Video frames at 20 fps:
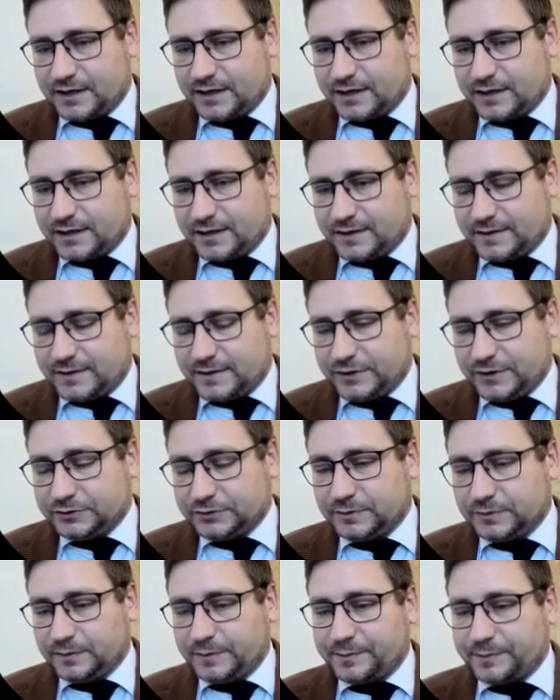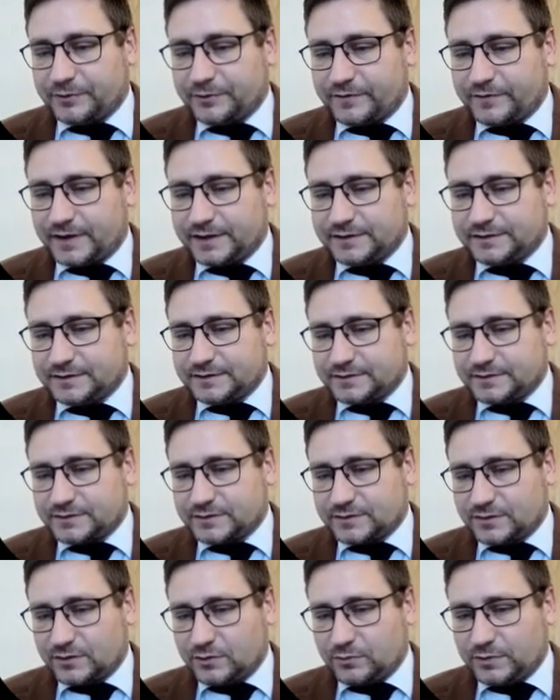You will be provided
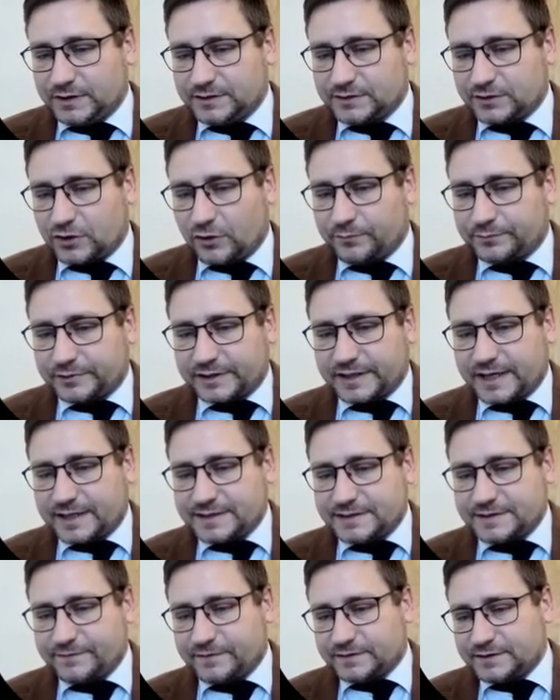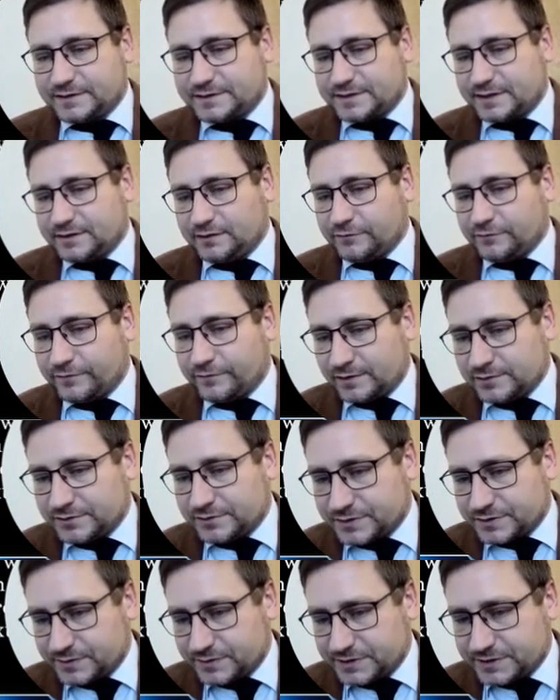with comprehensive understanding of
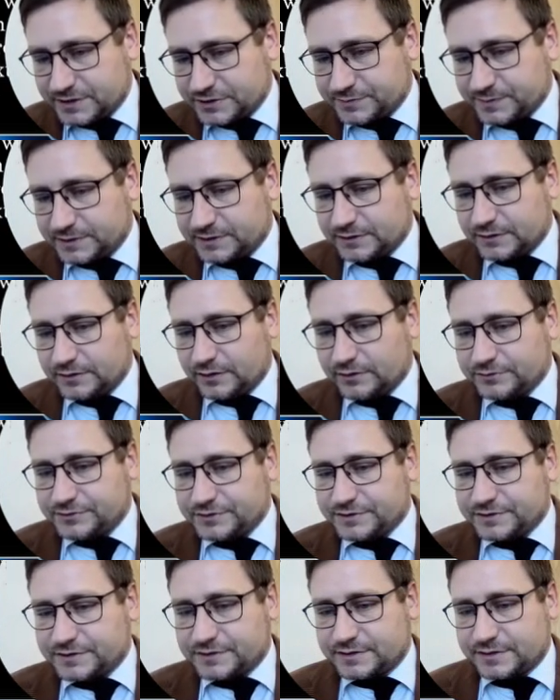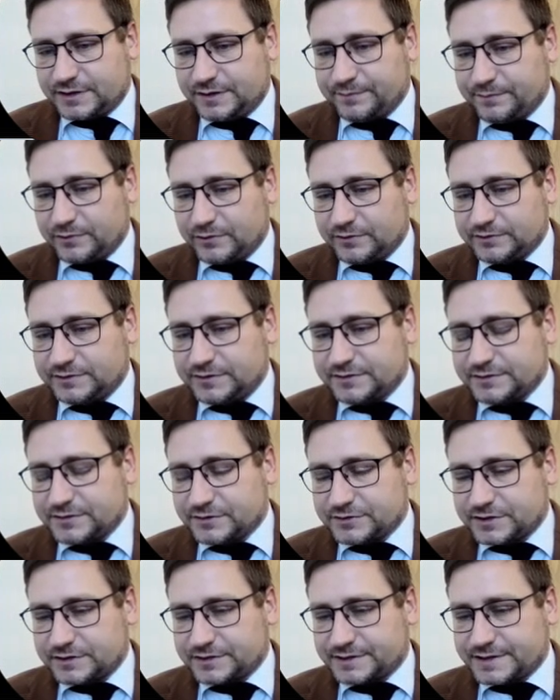various research methodologies employed in
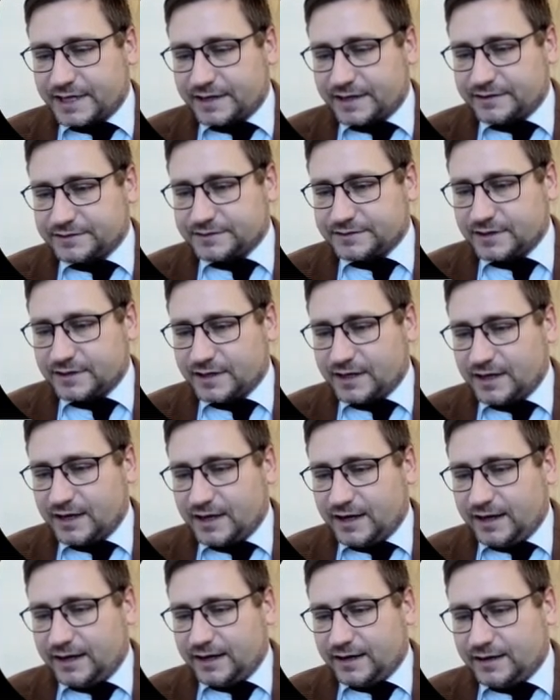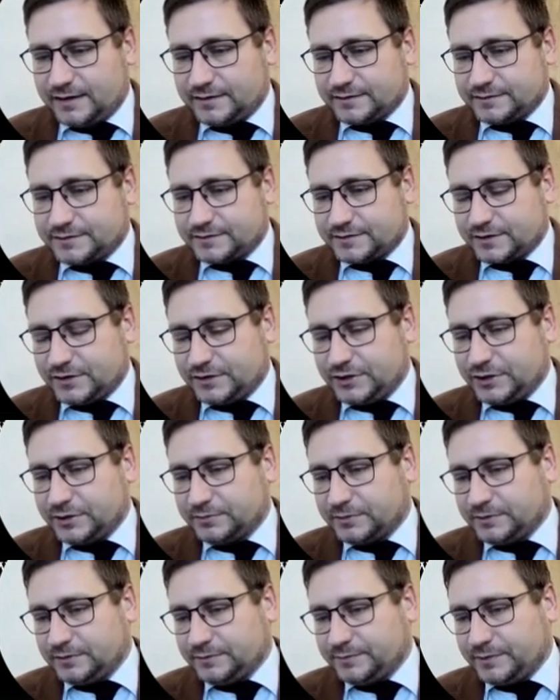social science, and
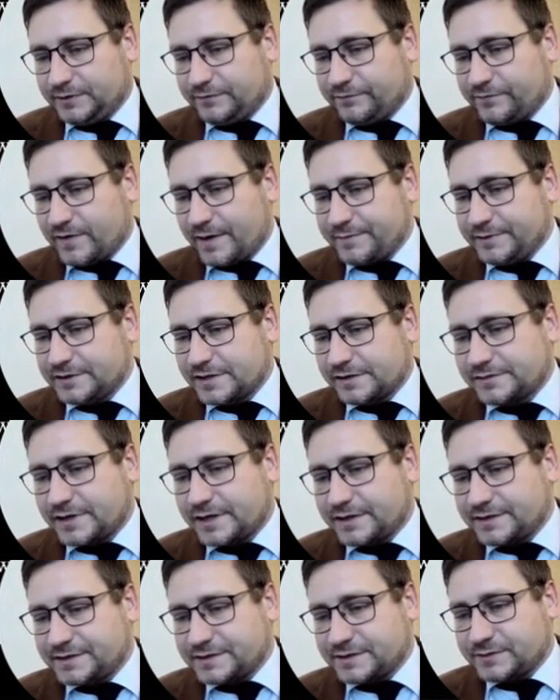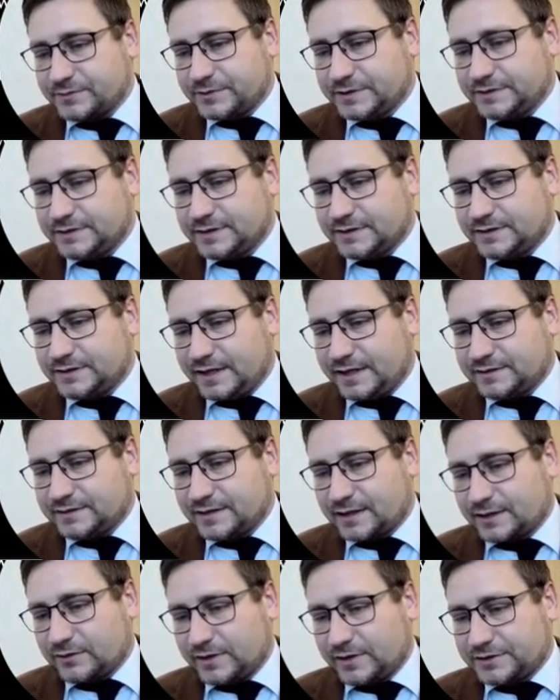you will be familiarized with the
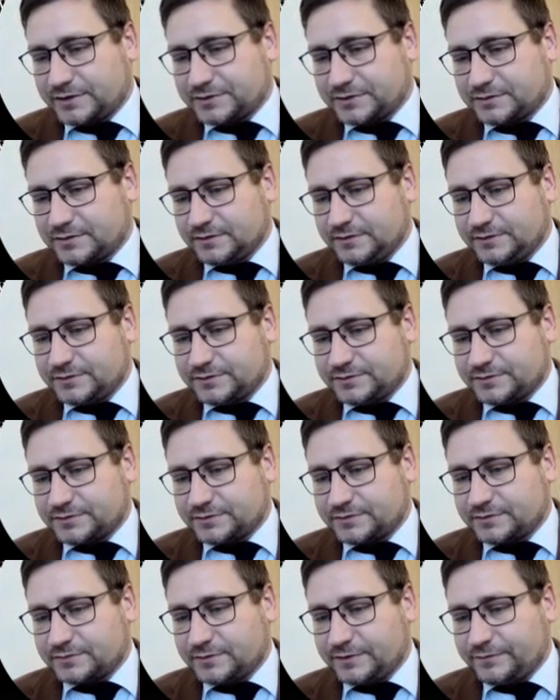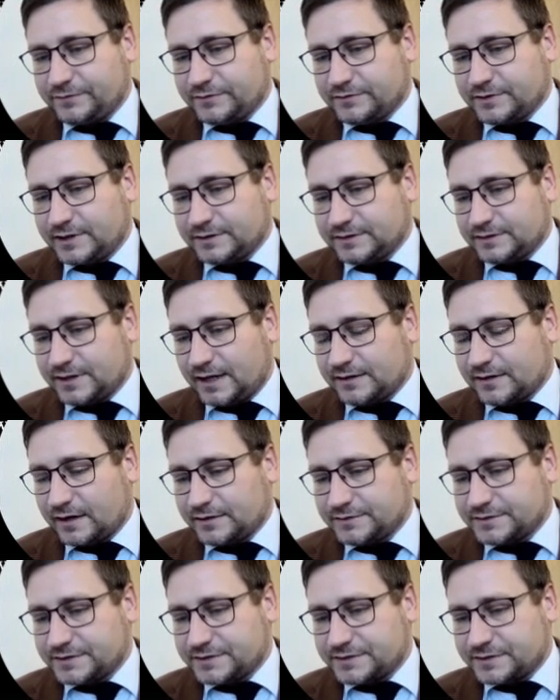data collection, literature review, and
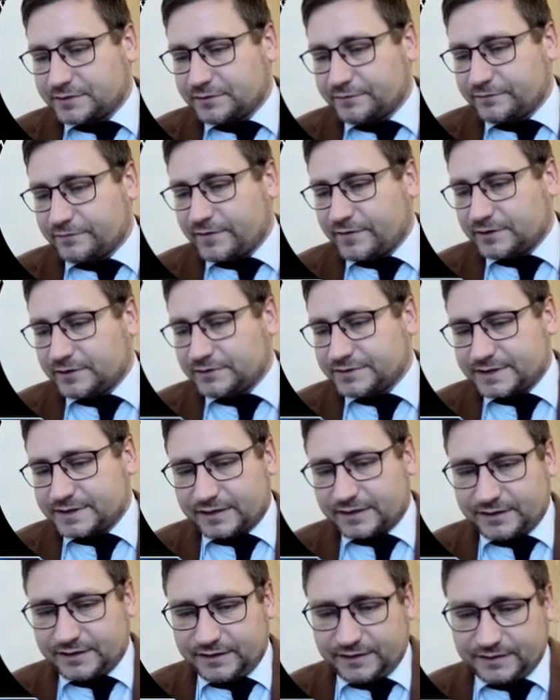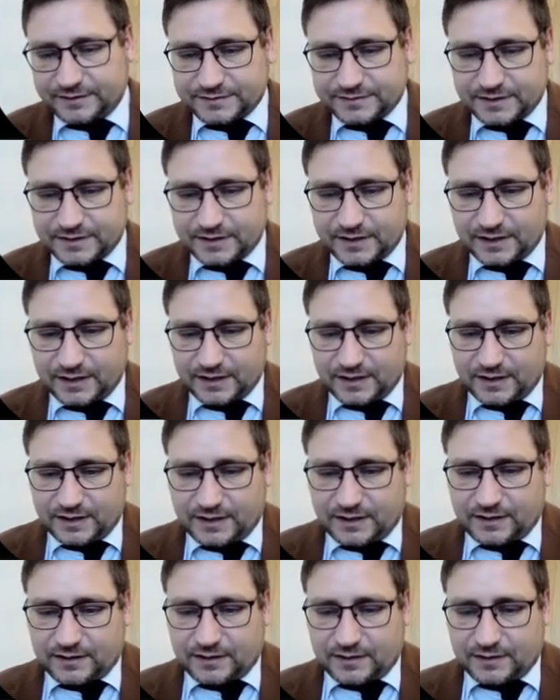analysis of various techniques.
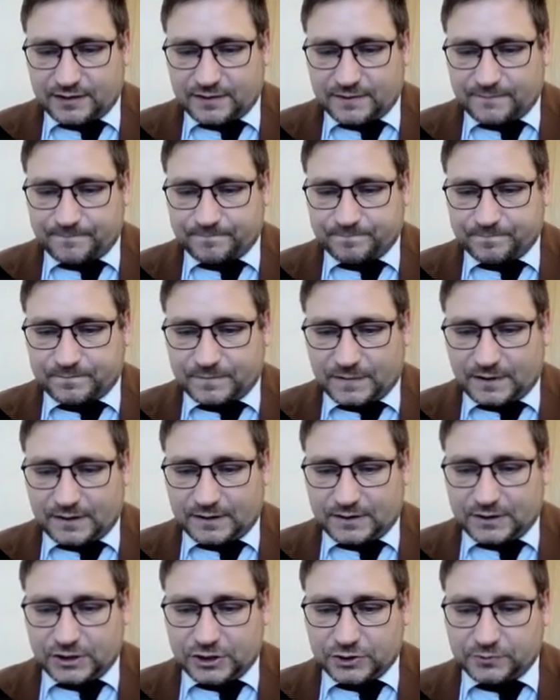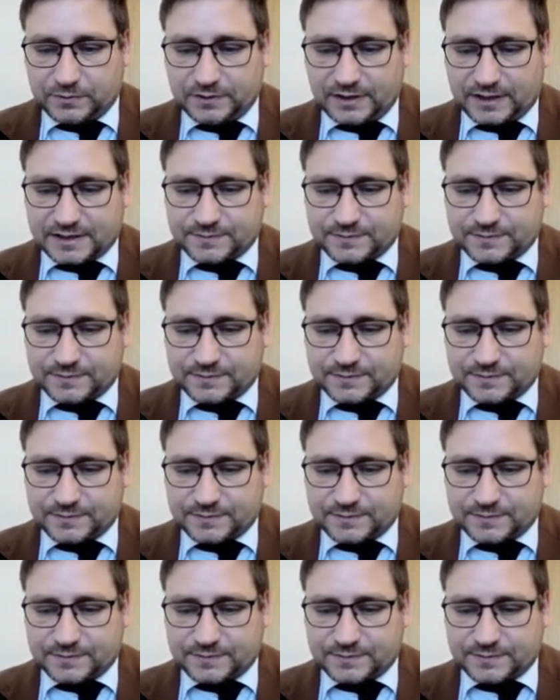You will